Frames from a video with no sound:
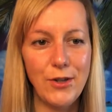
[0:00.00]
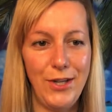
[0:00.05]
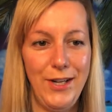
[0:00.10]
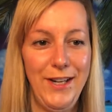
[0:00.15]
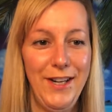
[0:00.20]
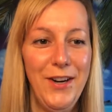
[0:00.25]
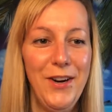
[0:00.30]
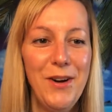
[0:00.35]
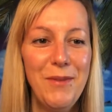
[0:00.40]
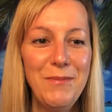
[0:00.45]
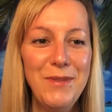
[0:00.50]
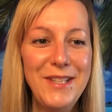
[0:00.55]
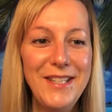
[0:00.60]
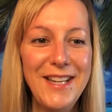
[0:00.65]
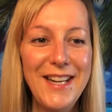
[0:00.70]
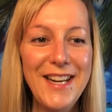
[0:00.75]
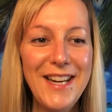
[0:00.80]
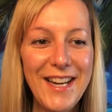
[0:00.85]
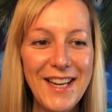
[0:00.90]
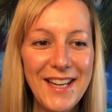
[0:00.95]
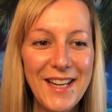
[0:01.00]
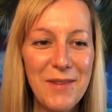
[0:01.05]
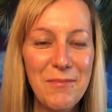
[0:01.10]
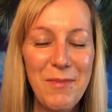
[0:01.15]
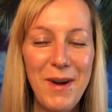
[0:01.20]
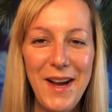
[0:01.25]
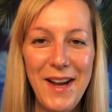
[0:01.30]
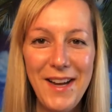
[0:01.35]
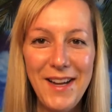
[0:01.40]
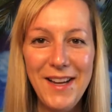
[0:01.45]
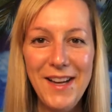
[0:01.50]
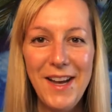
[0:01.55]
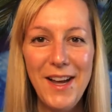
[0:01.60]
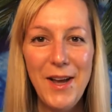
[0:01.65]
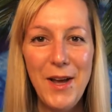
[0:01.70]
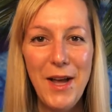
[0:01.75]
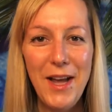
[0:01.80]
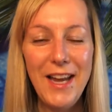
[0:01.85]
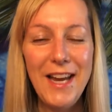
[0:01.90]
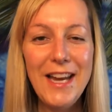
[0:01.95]
Here I'm sitting in my
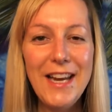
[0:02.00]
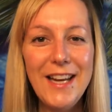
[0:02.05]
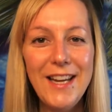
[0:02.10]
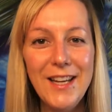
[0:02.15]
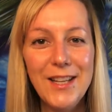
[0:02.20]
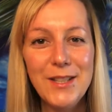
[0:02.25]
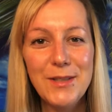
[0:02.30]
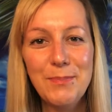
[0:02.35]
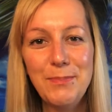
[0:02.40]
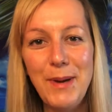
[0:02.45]
hideous